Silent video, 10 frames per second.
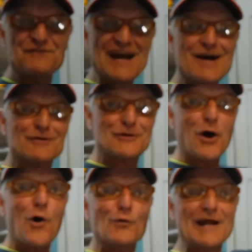found
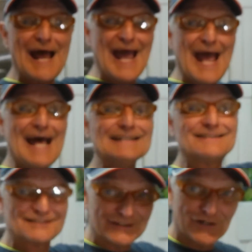gold and
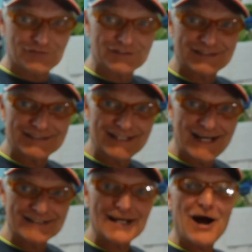silver
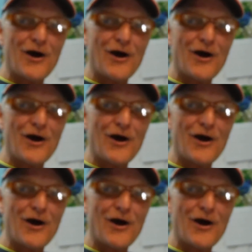today. Is that